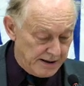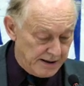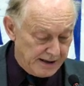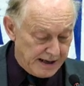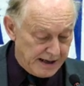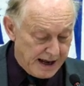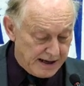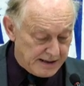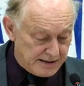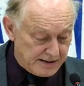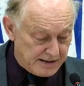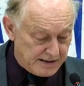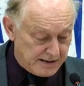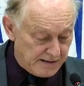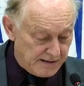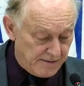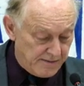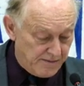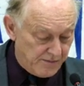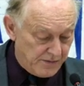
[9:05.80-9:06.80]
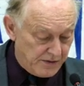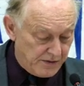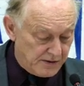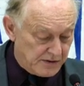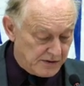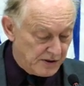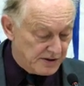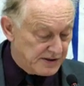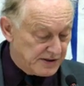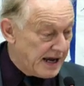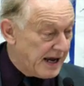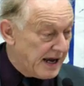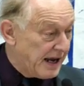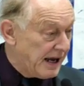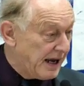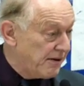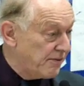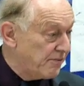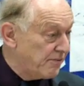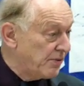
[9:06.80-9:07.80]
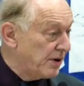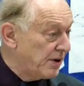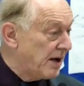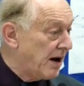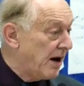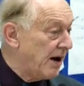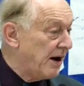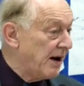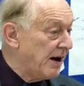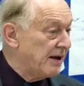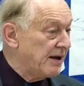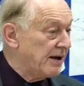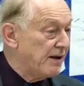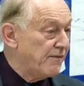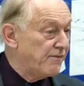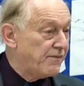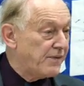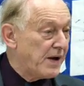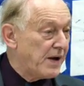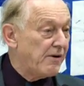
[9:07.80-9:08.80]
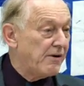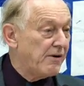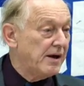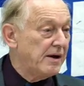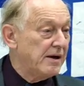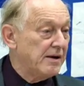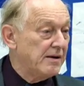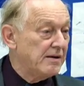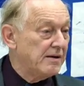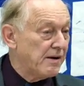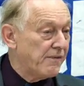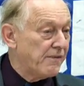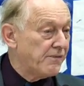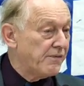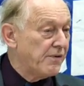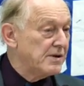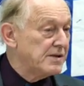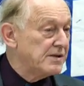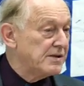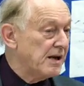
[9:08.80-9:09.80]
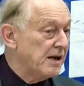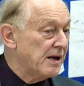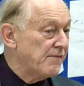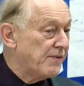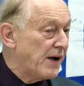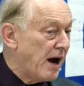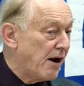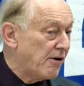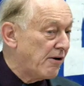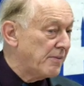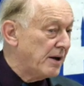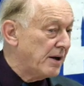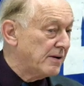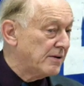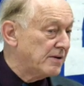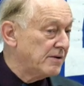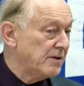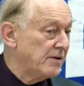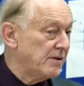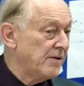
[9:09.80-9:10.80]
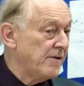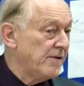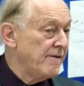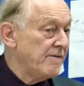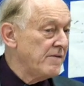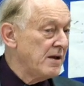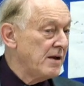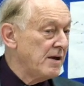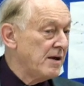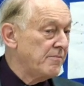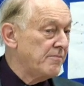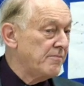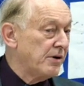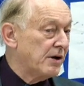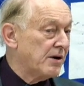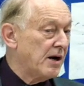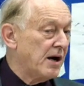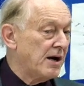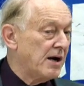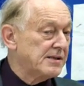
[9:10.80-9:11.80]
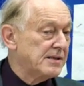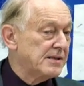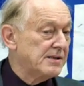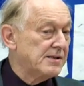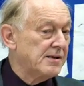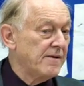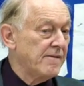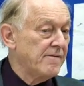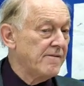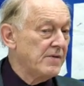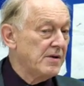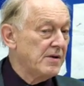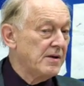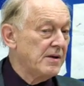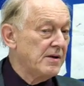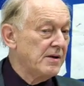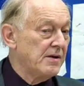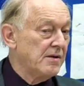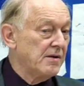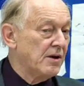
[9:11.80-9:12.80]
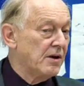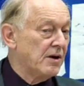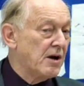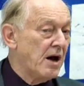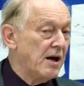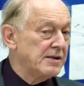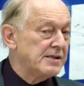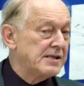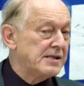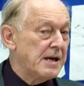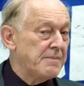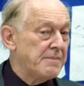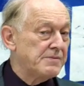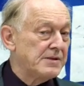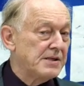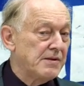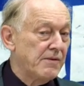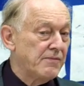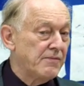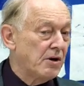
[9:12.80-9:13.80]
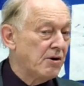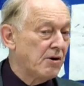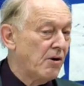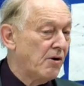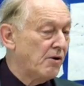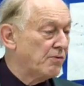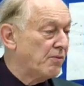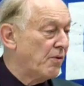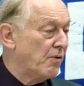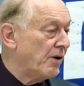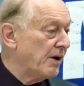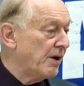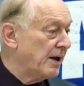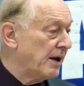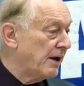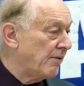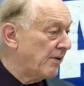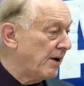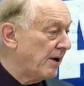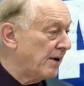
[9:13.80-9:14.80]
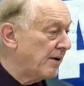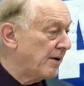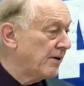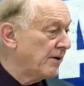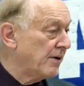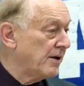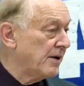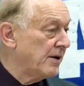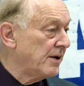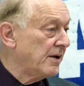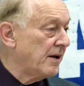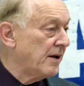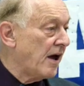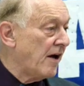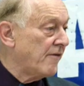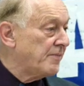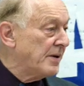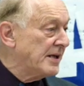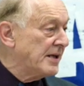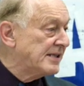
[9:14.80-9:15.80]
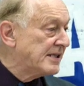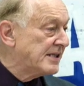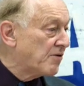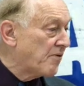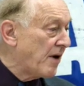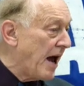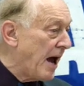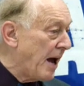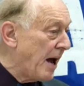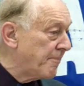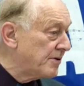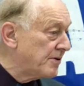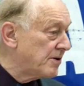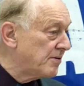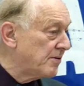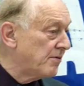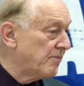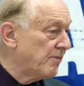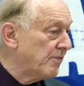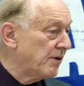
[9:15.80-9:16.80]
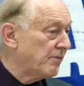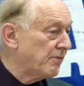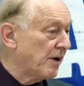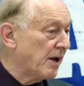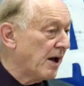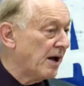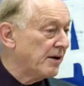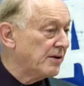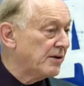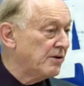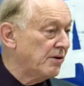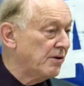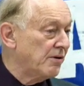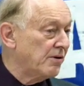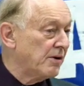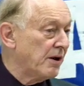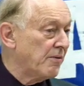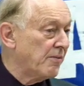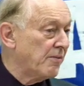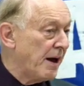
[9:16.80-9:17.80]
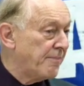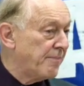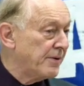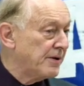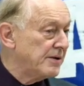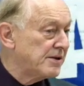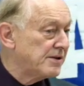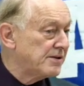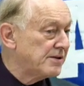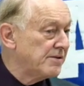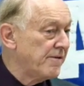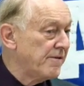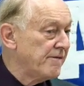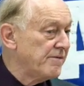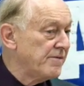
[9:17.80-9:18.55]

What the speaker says: Yet today we are in a very different environment, because the concepts of the Cold War era have been scrapped with regard to nuclear weapons.